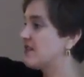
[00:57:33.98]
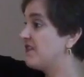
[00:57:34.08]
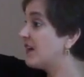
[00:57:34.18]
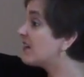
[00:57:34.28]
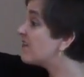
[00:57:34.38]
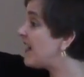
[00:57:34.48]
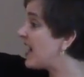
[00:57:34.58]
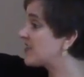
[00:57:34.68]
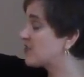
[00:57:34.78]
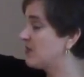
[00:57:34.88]
is a very
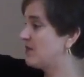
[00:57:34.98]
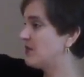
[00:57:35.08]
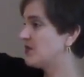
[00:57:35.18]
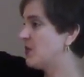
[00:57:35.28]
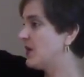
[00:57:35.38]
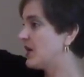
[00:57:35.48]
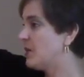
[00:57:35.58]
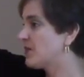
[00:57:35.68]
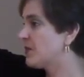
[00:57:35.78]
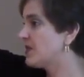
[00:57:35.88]
fast river, so it
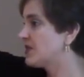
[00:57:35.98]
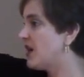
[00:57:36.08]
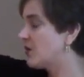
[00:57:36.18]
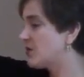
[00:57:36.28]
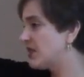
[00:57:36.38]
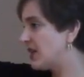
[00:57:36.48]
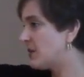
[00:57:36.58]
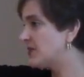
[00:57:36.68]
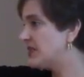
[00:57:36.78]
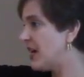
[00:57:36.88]
comes from the Zagros and it
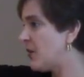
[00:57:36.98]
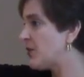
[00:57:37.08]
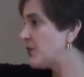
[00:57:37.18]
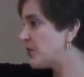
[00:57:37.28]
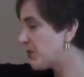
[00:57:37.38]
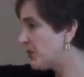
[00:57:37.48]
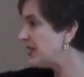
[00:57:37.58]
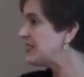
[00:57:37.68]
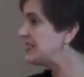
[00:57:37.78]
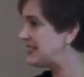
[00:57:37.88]
comes down through
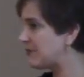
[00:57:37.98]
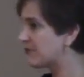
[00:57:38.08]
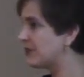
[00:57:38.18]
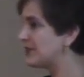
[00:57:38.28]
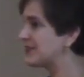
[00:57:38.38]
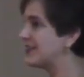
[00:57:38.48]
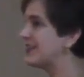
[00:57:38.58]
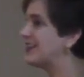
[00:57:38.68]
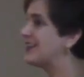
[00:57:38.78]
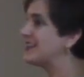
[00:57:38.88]
three different
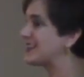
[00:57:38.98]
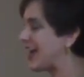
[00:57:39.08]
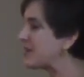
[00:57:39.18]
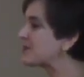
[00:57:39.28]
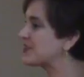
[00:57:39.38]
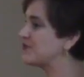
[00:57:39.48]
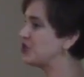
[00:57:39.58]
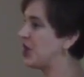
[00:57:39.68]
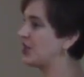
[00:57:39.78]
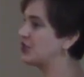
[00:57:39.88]
types of
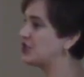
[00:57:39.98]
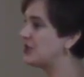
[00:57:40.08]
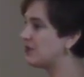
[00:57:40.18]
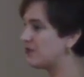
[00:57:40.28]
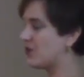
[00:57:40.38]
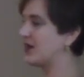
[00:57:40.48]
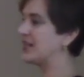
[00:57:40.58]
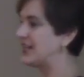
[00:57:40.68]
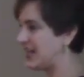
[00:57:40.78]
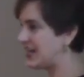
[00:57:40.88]
geology before
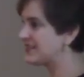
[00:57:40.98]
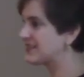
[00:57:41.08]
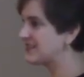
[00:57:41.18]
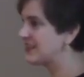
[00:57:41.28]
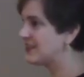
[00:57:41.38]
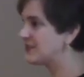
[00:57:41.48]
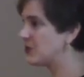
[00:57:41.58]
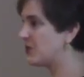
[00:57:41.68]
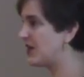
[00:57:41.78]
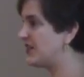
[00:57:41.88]
it gets
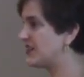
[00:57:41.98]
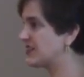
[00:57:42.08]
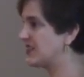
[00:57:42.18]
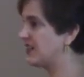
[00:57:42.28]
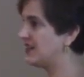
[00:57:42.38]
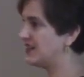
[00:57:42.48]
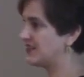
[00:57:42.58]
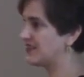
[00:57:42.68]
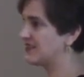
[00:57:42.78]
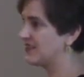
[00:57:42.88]
to where the
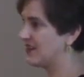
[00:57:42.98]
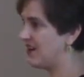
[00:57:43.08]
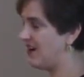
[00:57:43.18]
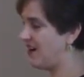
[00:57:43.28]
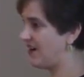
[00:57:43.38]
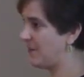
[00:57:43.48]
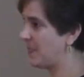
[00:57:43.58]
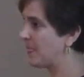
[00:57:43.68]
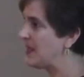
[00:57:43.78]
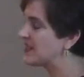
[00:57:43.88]
Assyrians are.
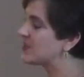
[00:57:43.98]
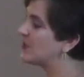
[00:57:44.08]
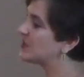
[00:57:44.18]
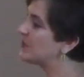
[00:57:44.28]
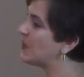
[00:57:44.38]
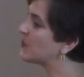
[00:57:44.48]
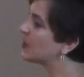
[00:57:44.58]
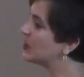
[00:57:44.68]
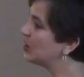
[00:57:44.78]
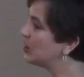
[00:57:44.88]
So it's both
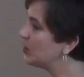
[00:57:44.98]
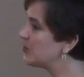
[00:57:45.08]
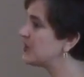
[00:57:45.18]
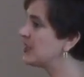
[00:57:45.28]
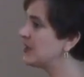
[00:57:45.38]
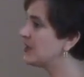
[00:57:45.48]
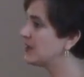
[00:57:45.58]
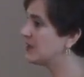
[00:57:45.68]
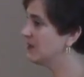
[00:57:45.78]
losing